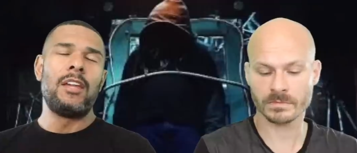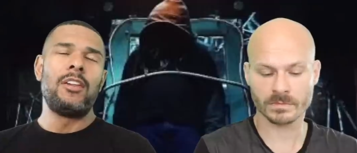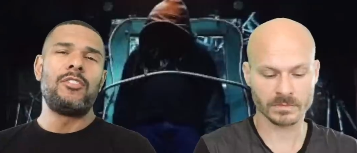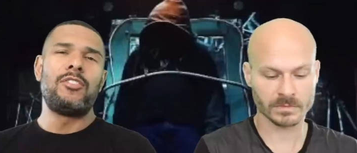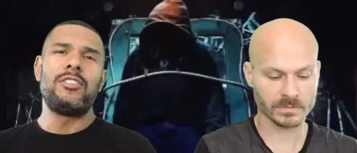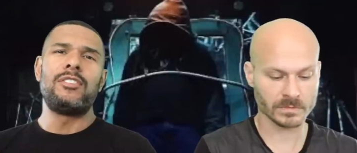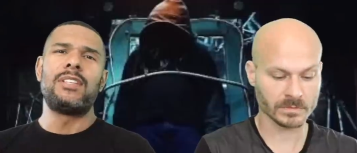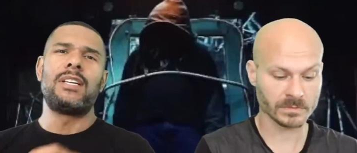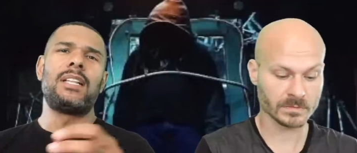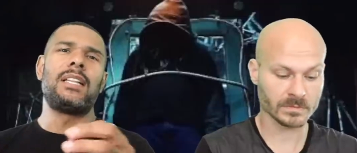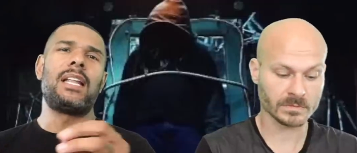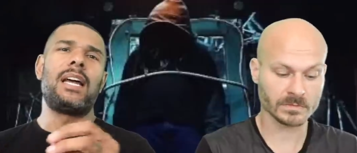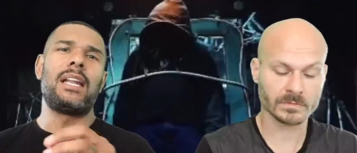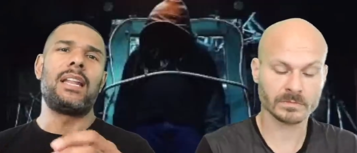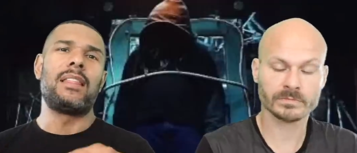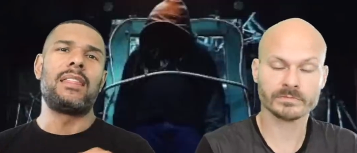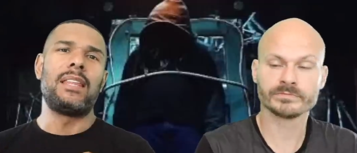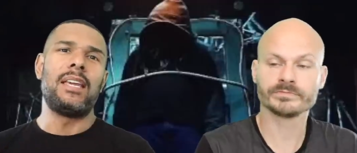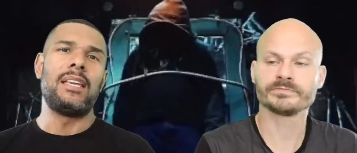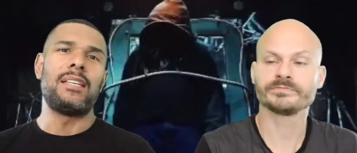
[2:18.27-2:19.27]
Speaker 1: she's done a lot
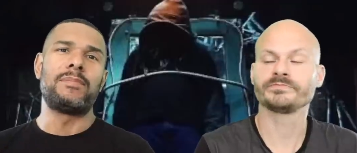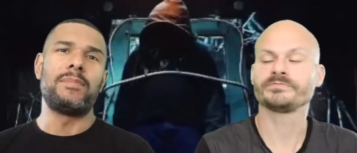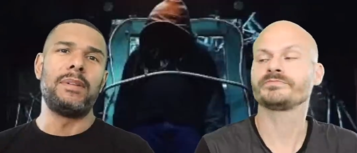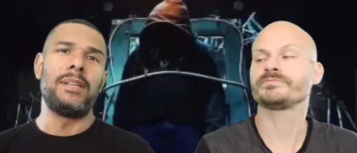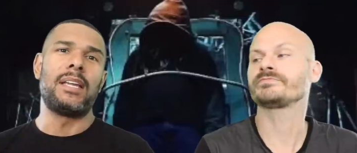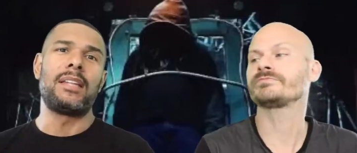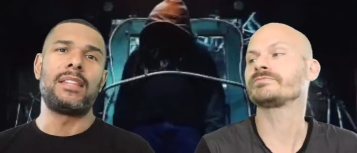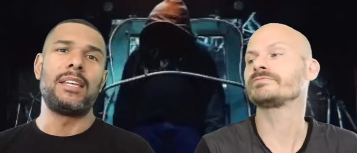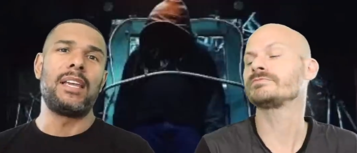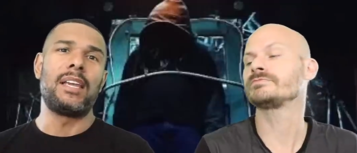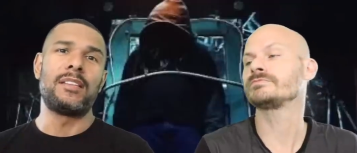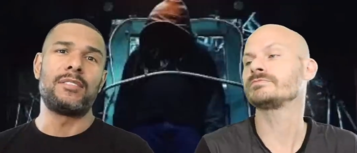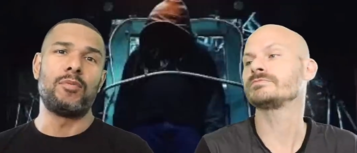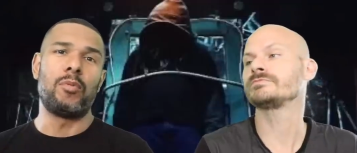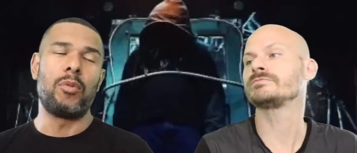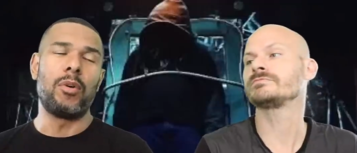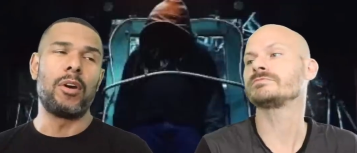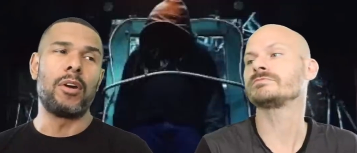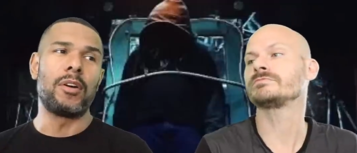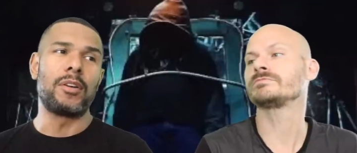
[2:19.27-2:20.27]
of things, but nothing has
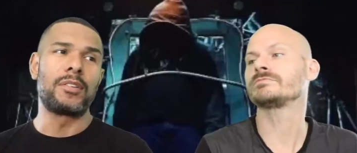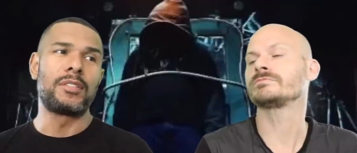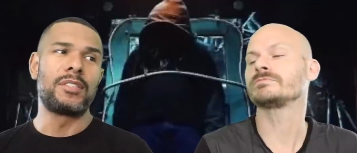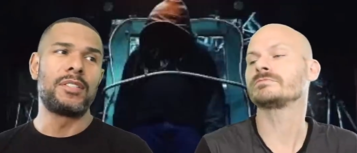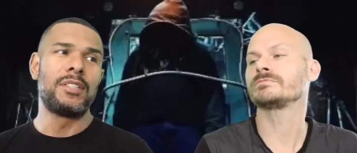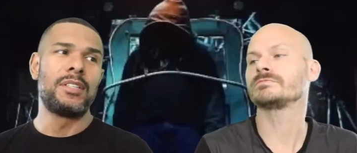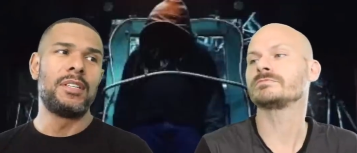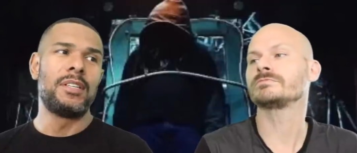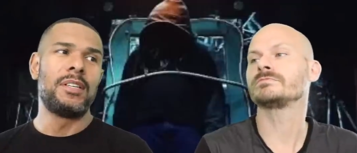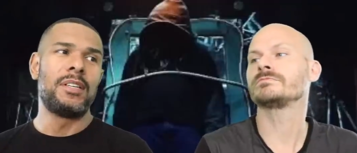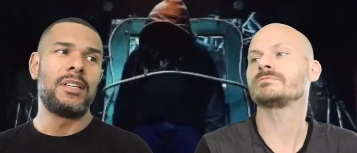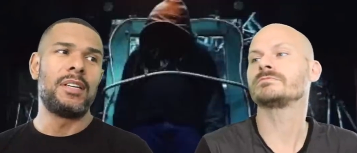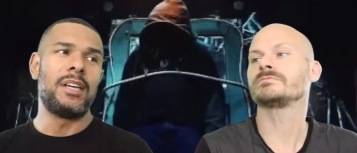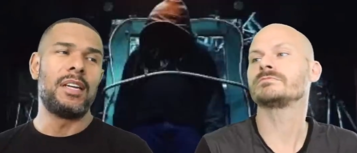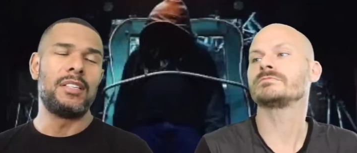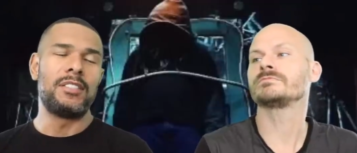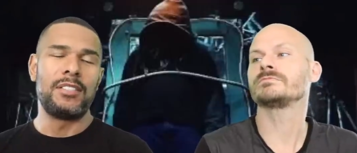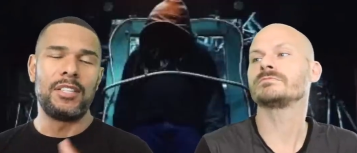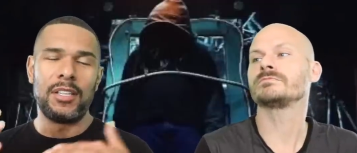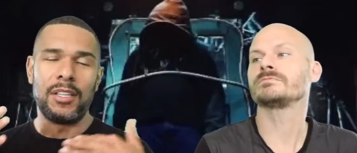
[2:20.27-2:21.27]
worked
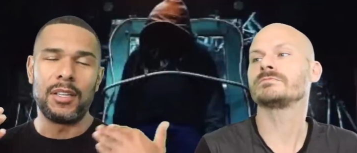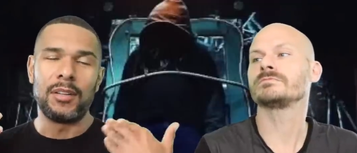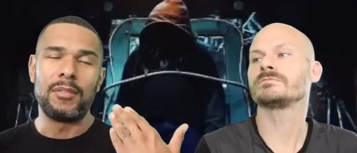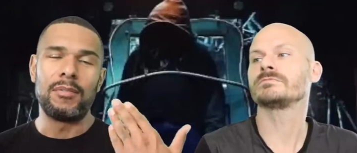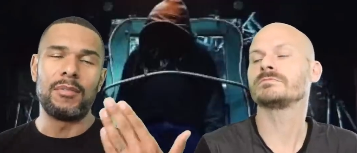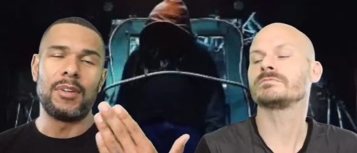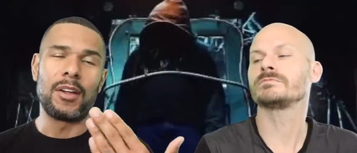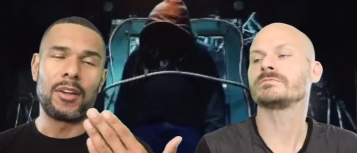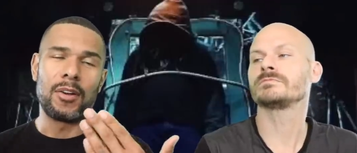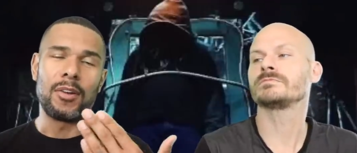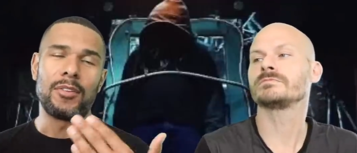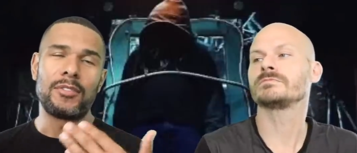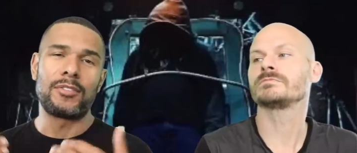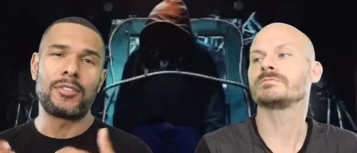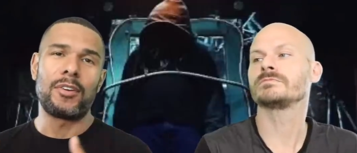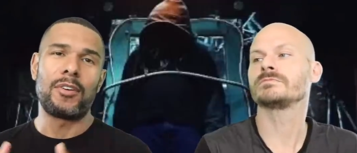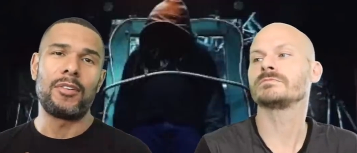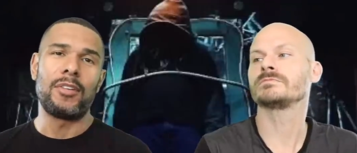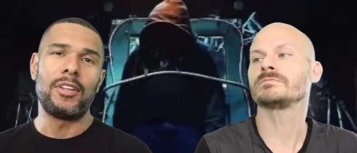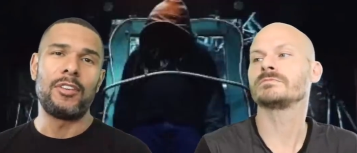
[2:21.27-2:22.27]
until it occurs
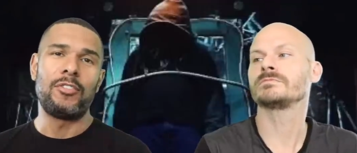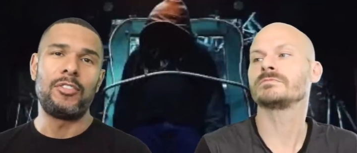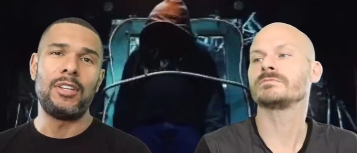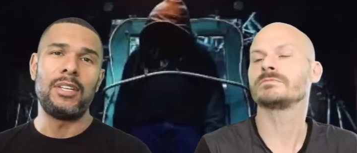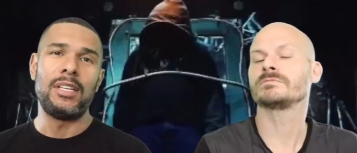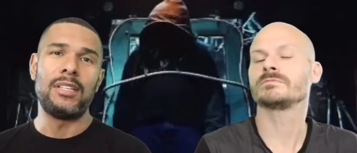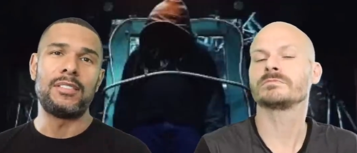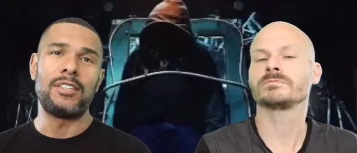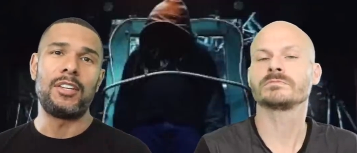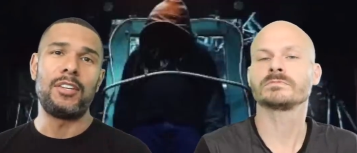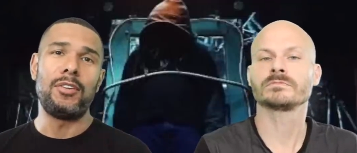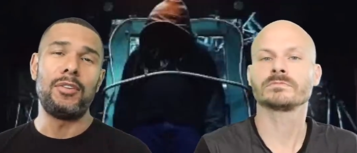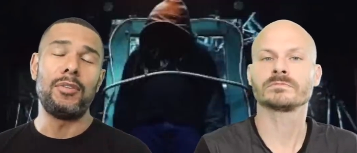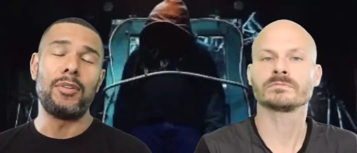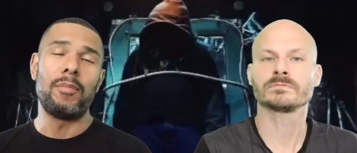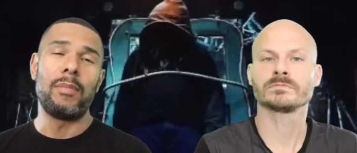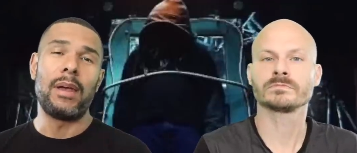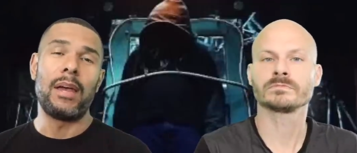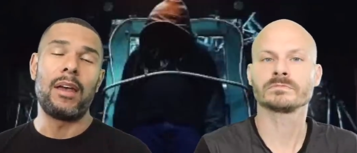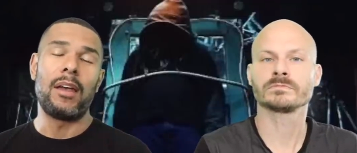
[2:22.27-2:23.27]
to her that she needs a huge
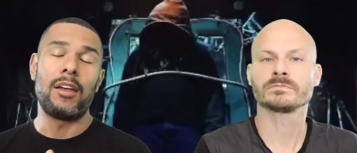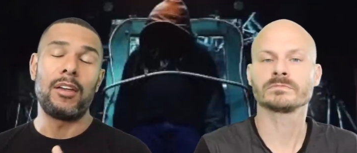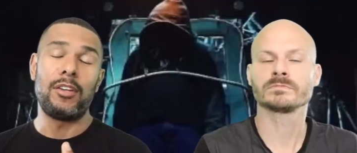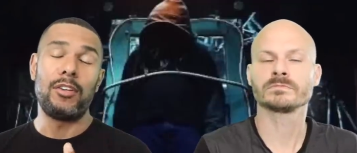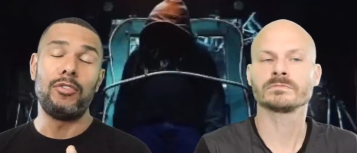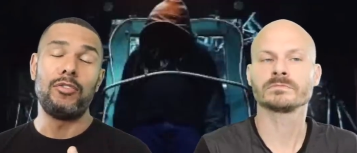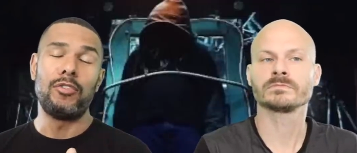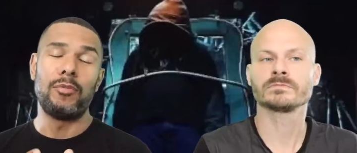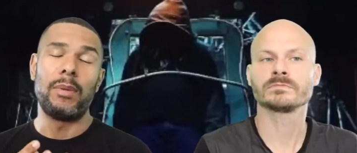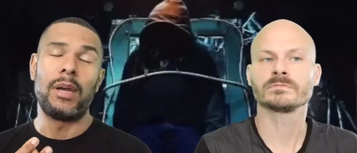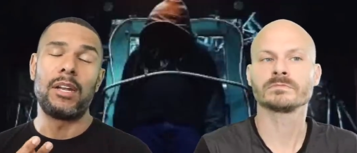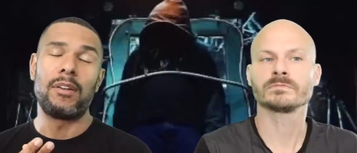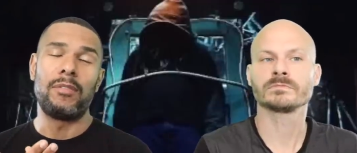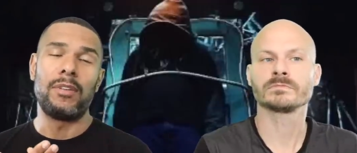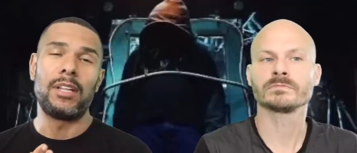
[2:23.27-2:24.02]
amount, a huge amount of